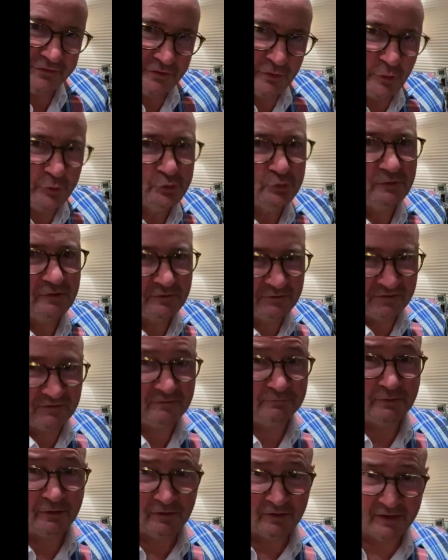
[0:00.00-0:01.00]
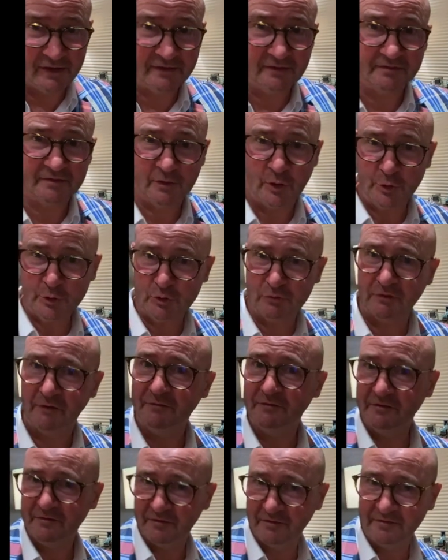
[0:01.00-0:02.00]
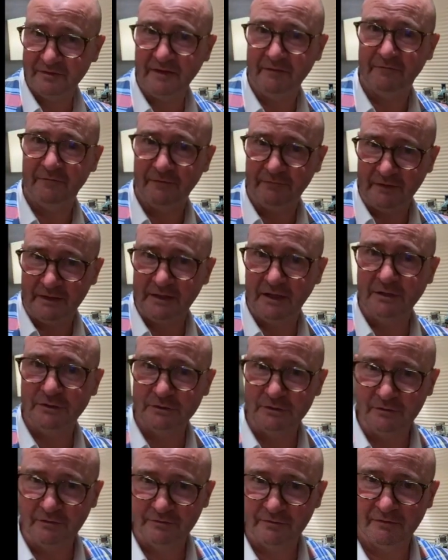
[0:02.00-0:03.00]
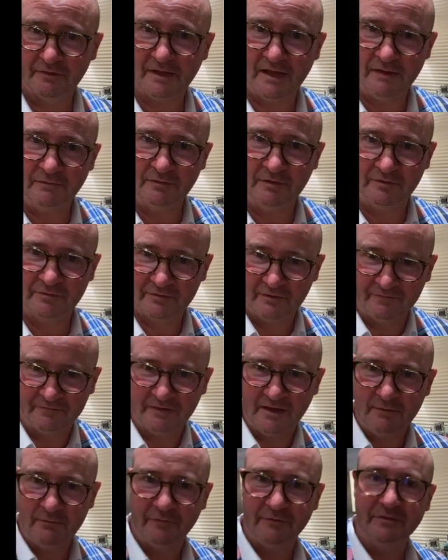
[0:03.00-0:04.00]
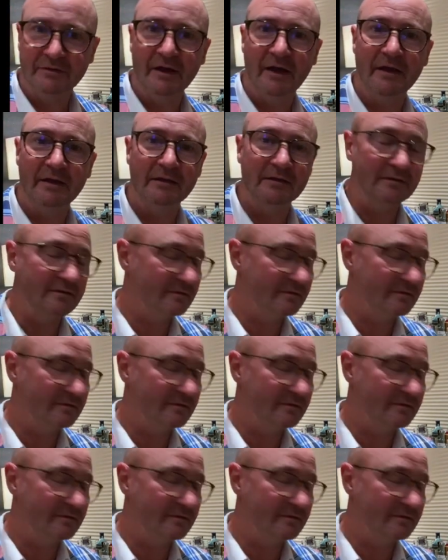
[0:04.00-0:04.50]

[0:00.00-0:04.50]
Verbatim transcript: the cultural because it's Berlin. There's cultural references to everything that they do. So again, this, the theme of the day